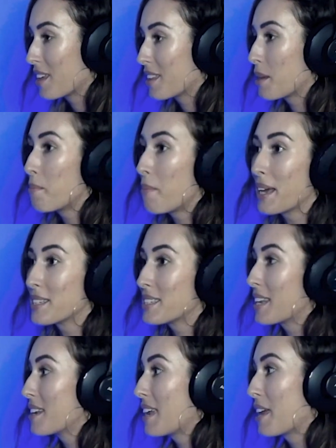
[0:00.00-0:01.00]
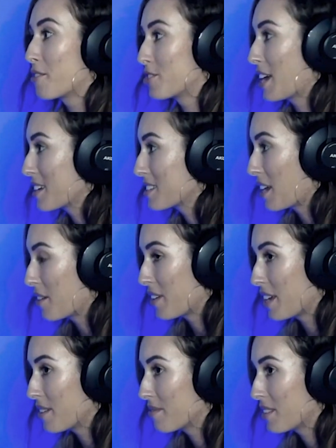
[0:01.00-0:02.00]
the mindset and energetics of
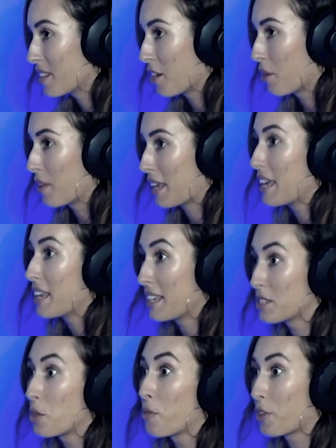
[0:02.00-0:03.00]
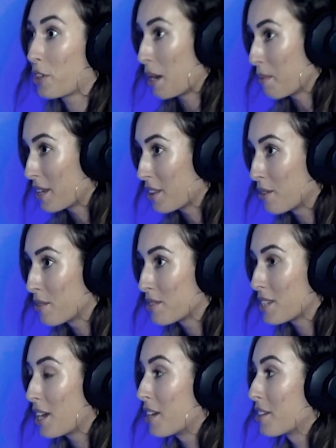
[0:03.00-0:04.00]
it. You know, like it is overcoming
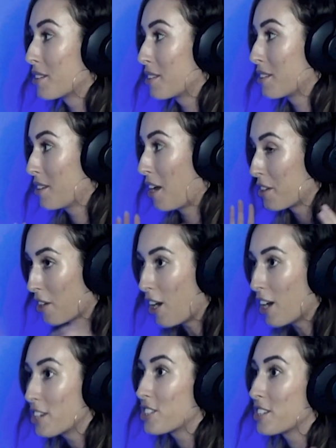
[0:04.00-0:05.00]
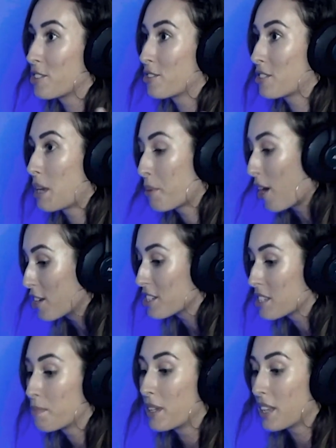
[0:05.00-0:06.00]
those unconscious or
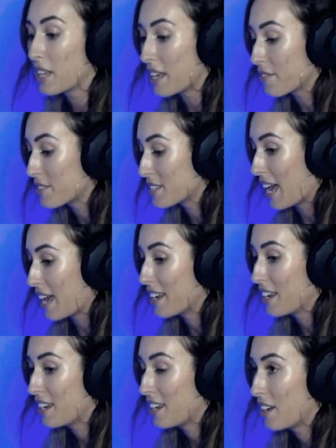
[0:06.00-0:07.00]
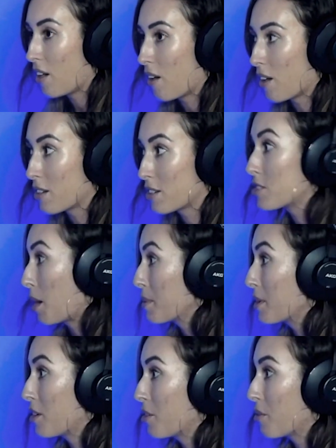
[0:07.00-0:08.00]
subconscious beliefs that are
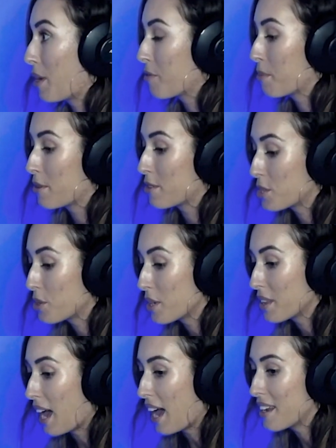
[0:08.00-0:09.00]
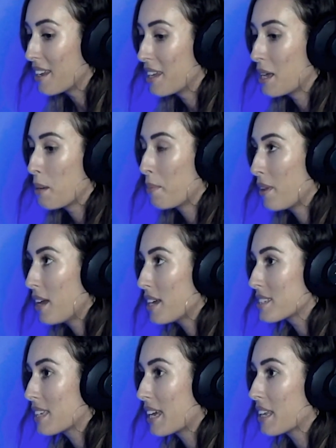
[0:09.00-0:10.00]
stopping you, right, from pursuing that.
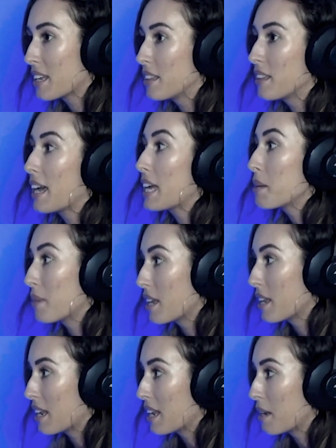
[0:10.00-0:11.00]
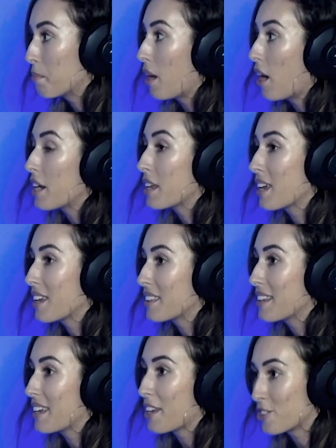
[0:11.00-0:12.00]
Plus getting in alignment and embodying
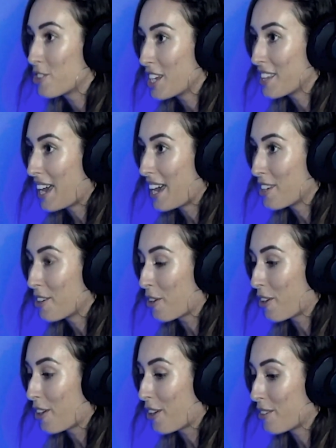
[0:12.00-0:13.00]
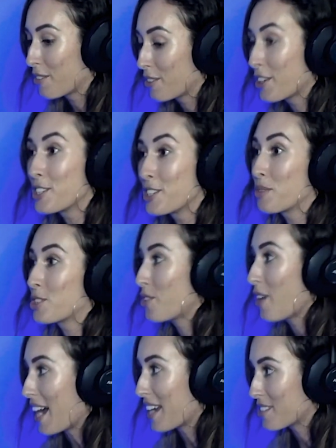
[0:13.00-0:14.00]
the energy that you're looking to
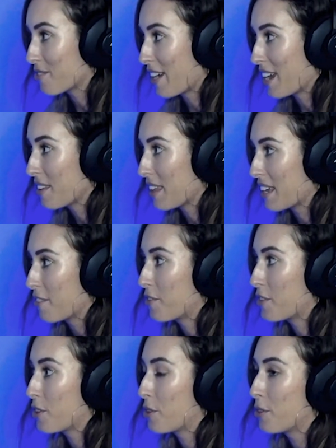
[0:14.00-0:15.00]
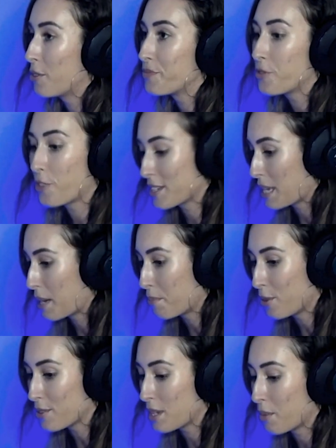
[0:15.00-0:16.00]
attract, right? Like if you, for
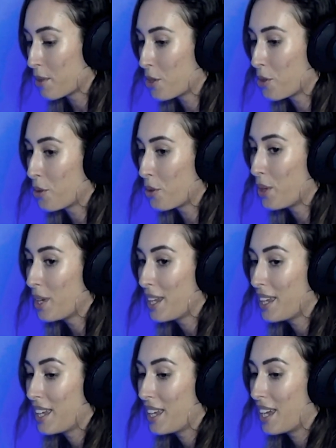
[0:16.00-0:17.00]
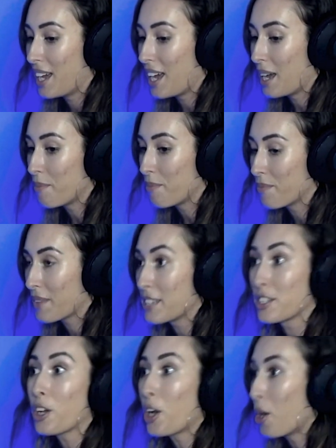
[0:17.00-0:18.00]
example, someone who
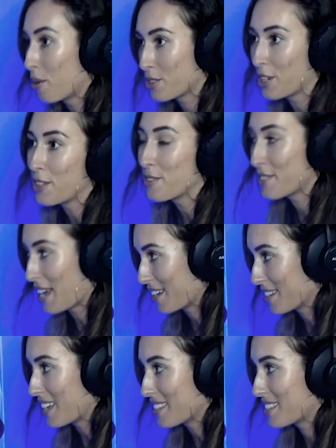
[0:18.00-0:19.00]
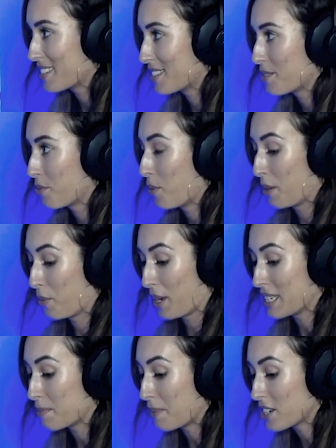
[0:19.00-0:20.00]
is a coach, I'll use that because that's what
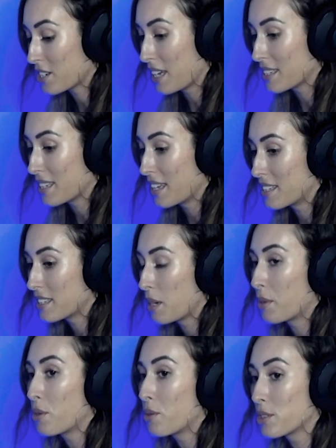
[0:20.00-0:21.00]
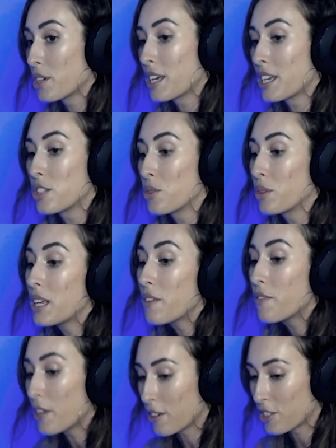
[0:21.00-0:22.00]
I specialize in, someone who's looking to
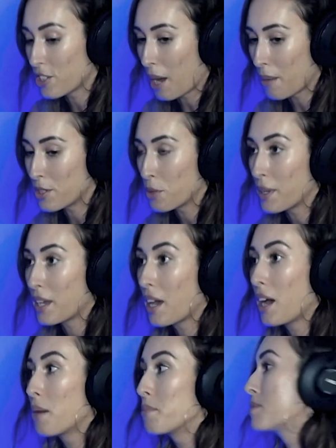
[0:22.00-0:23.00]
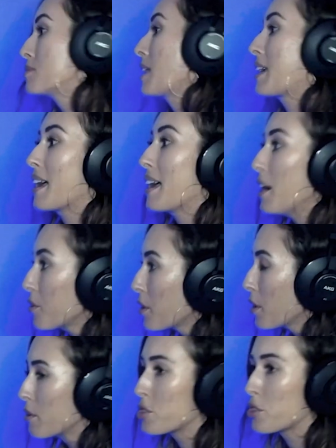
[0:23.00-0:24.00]
leave their job to become like a health
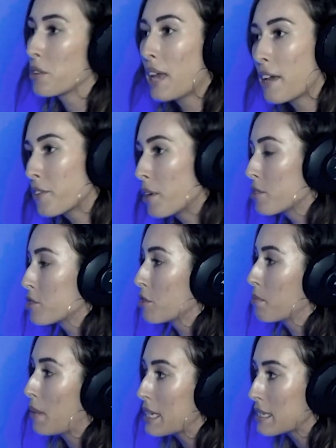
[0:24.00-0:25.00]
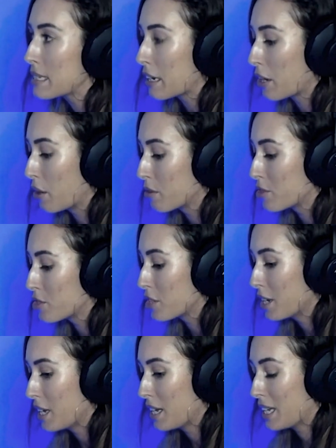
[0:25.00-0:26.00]
coach or life coach or mindset coach,
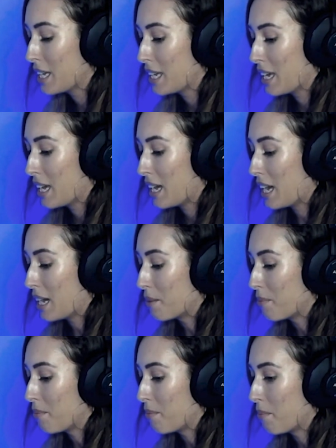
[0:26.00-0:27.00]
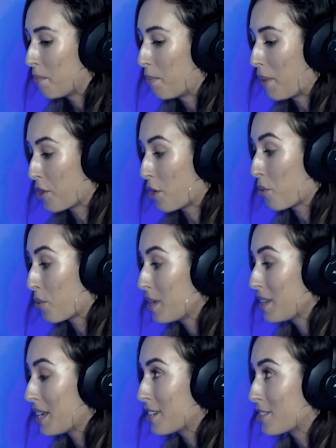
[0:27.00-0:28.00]
but they're
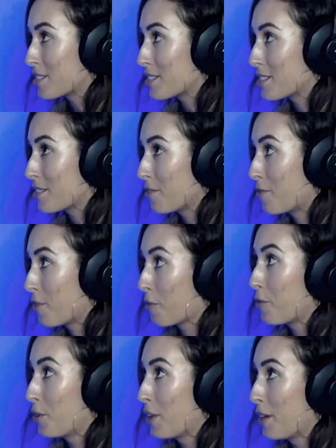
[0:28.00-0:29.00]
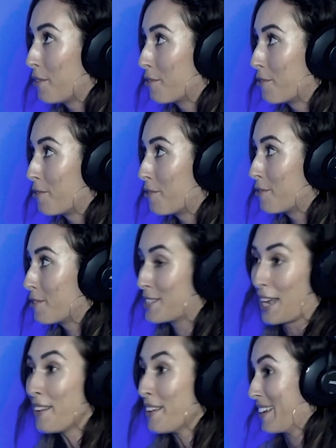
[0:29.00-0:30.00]
really just fearful of
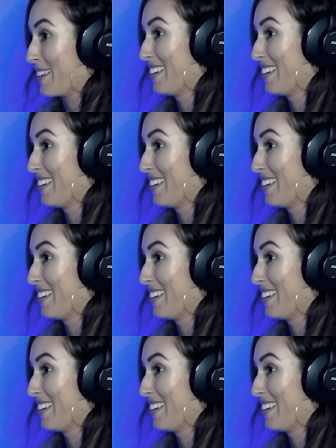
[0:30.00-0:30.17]
selling.